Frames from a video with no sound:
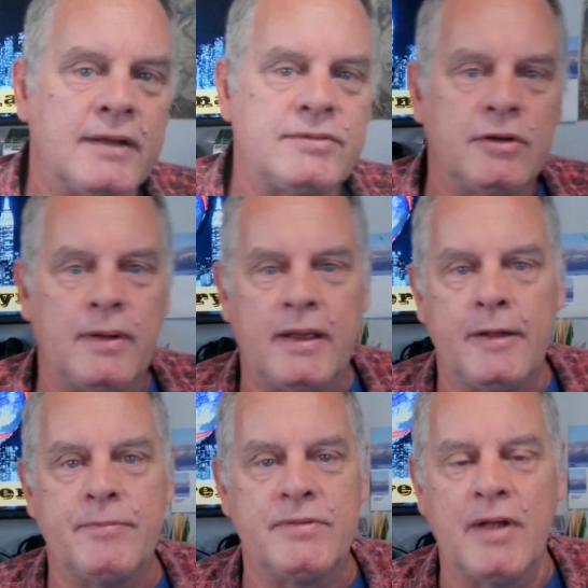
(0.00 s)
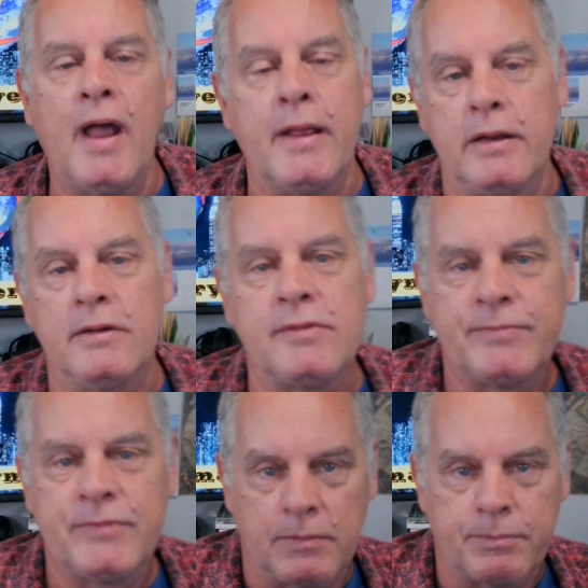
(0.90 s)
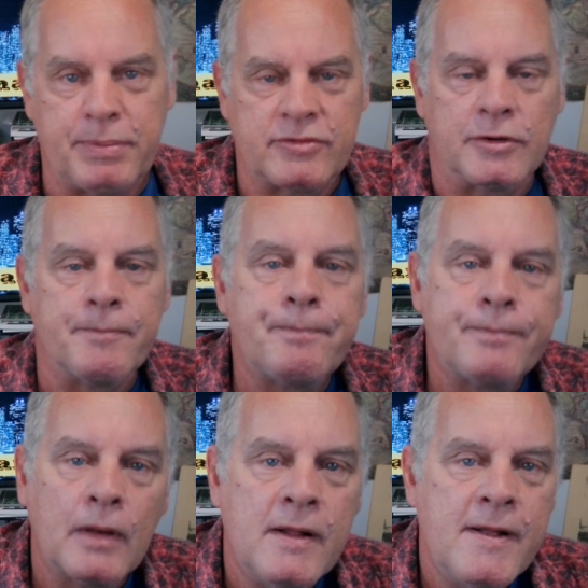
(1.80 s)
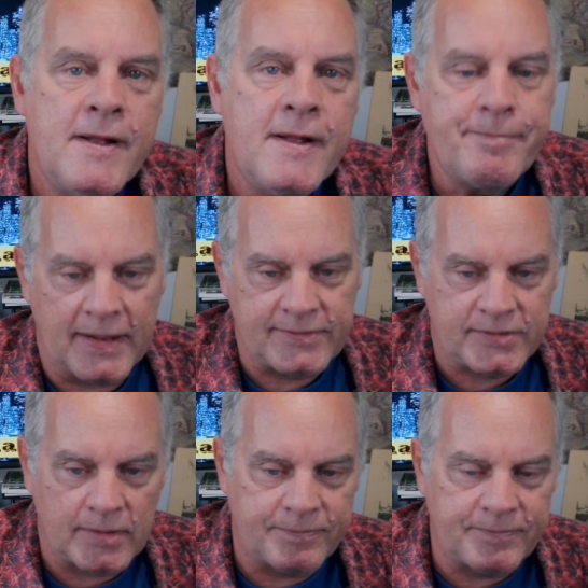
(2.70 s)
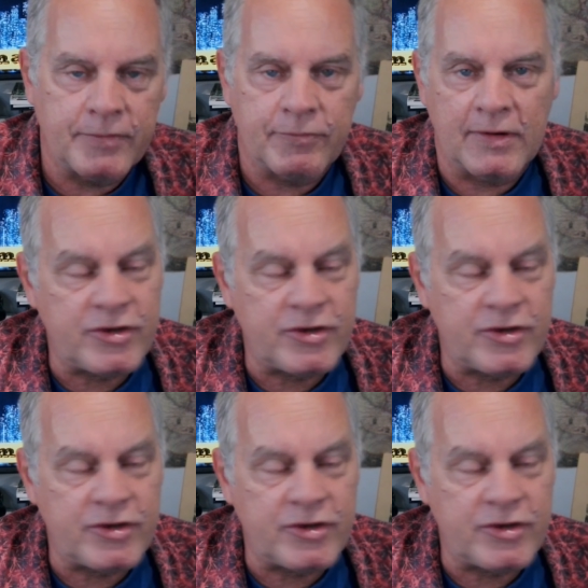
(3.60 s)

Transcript: to a Zionist and took a picture at some fundraiser. She's